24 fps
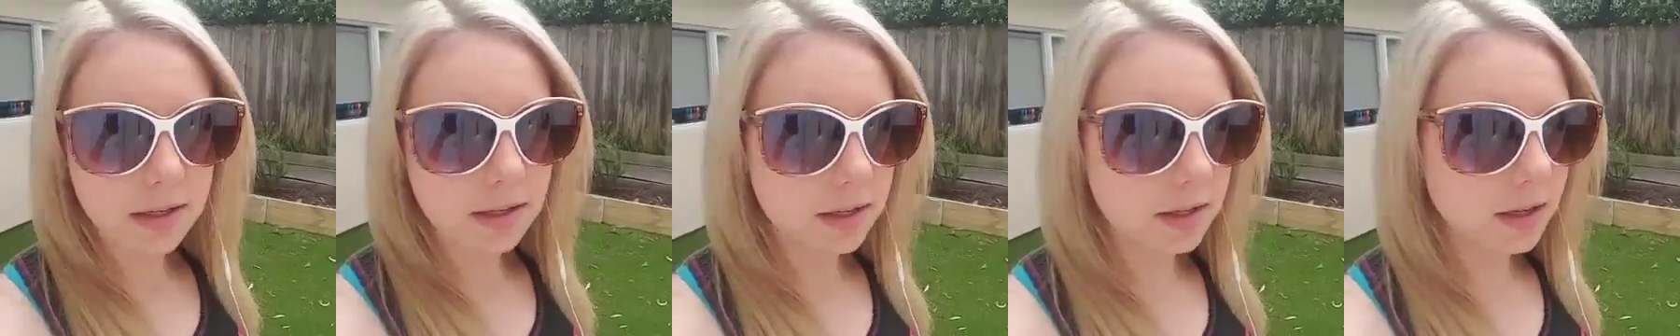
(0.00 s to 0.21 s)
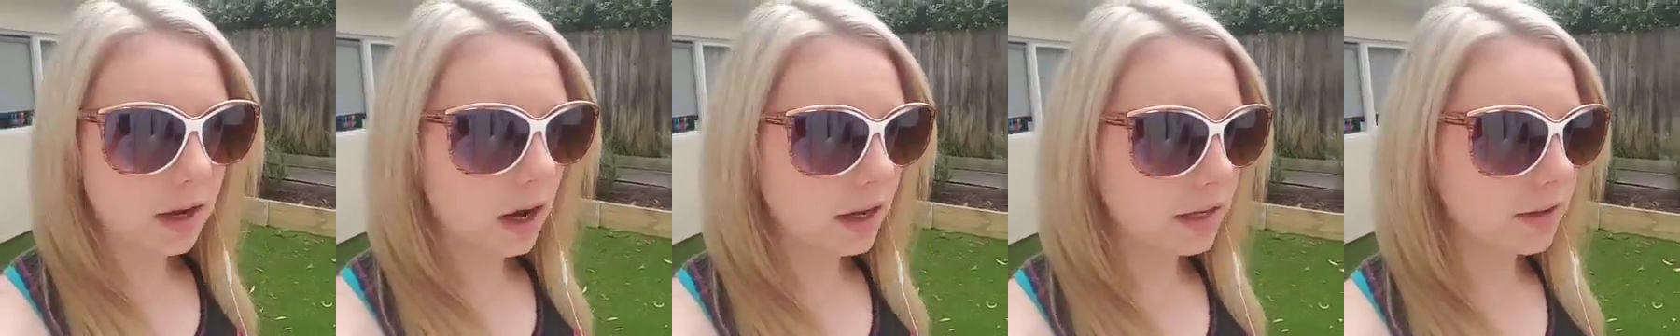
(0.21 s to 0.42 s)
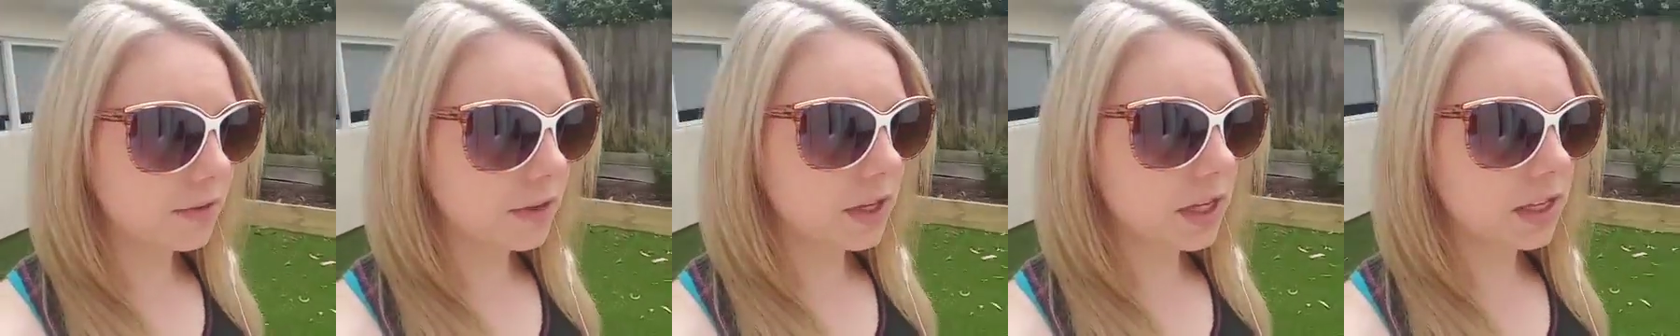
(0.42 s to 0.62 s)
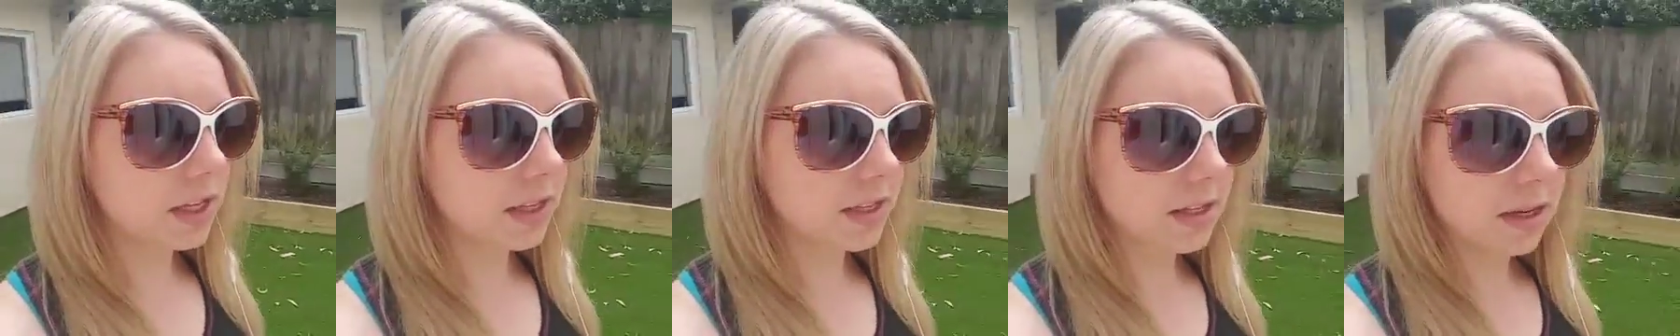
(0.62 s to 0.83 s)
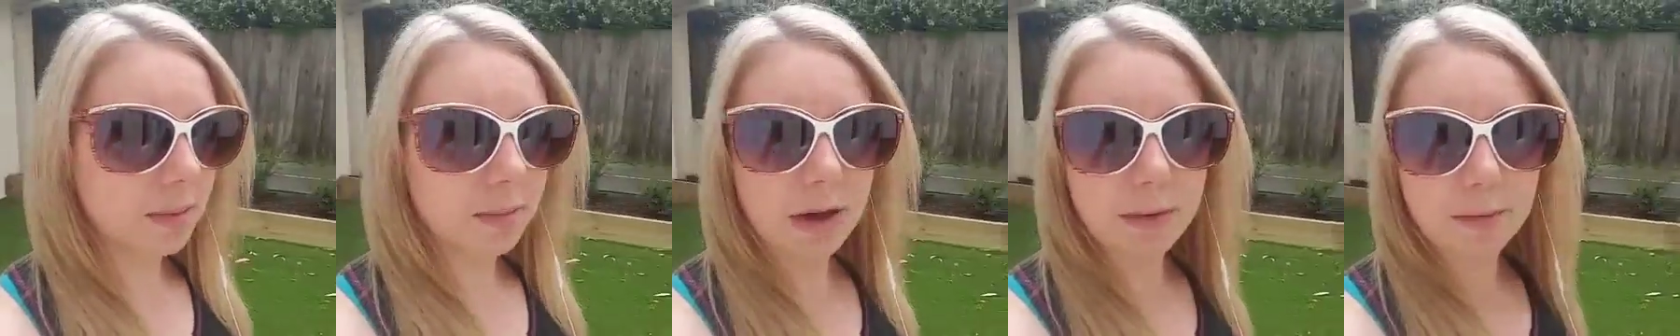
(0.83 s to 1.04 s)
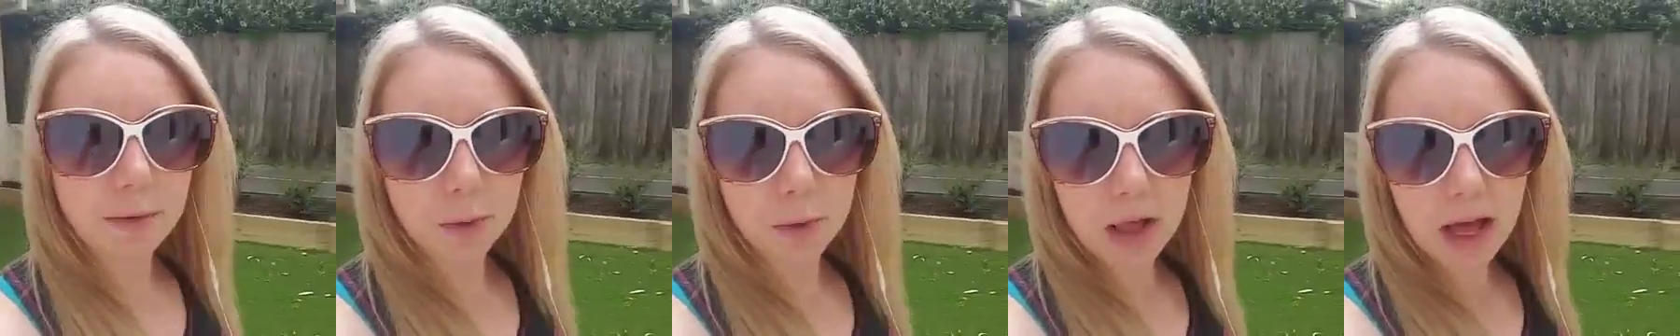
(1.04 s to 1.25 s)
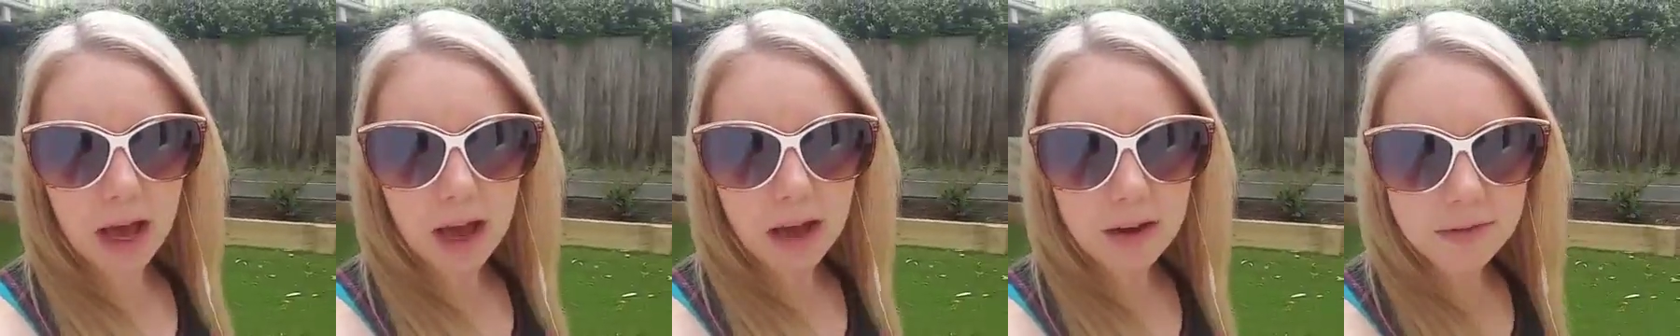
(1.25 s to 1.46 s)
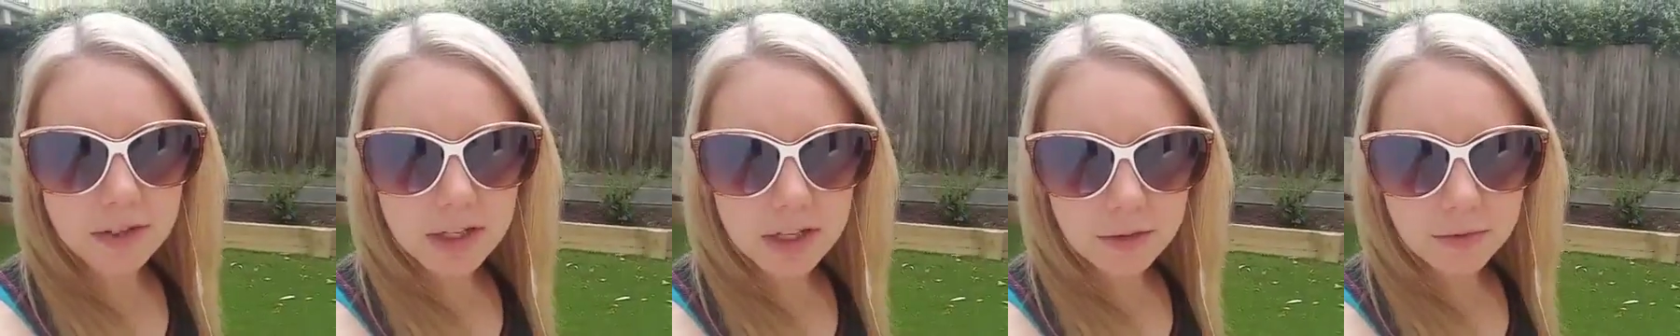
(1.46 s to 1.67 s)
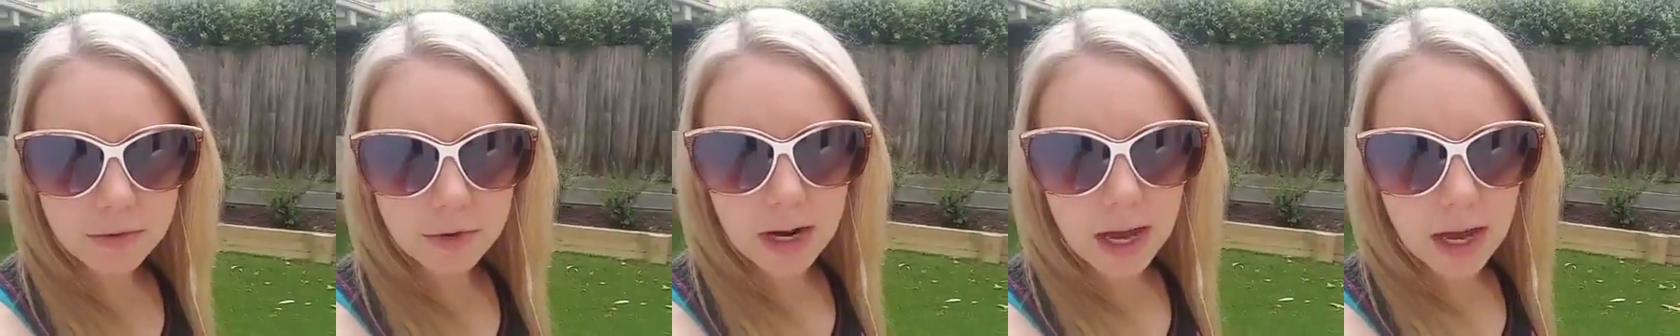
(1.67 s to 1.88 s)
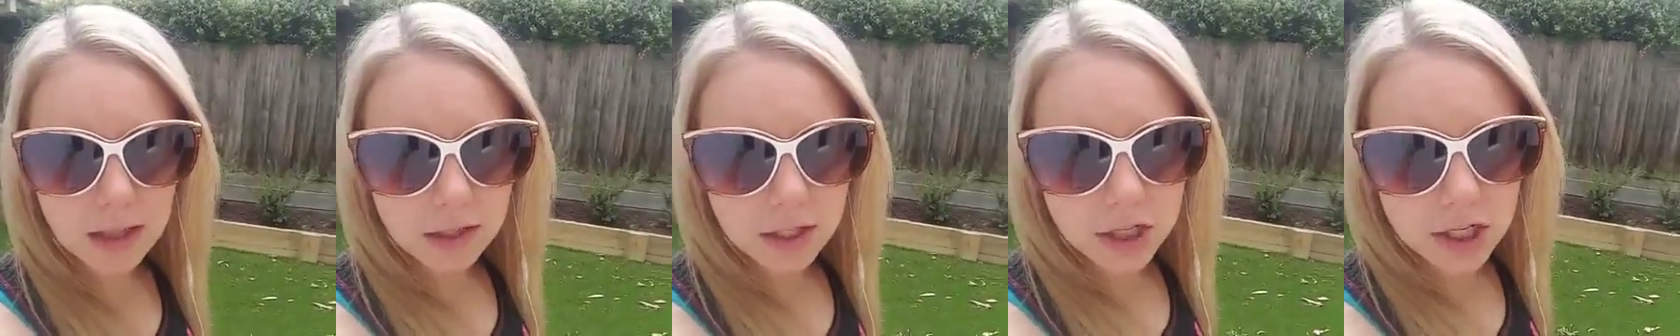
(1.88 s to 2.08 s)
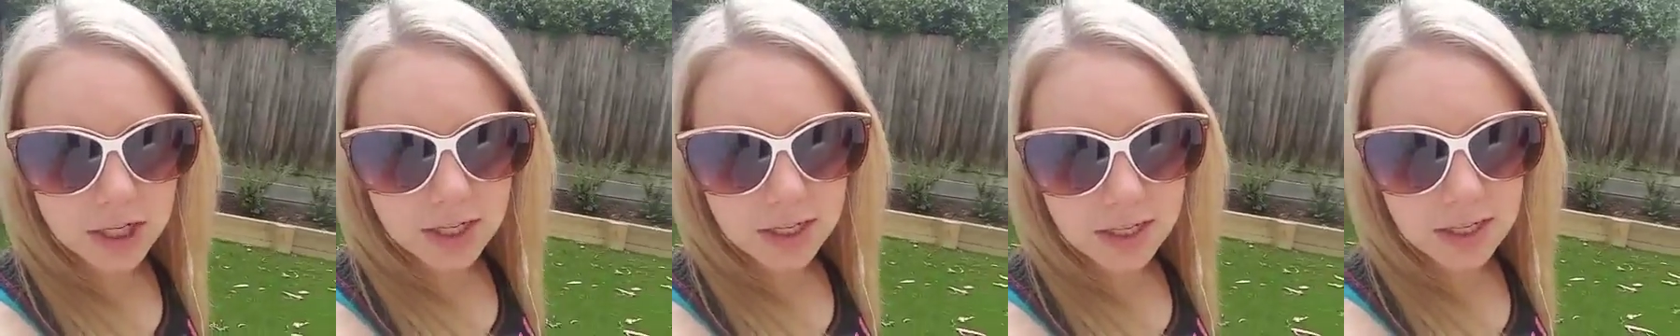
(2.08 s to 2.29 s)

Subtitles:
kind of thing, that some people will have different allergies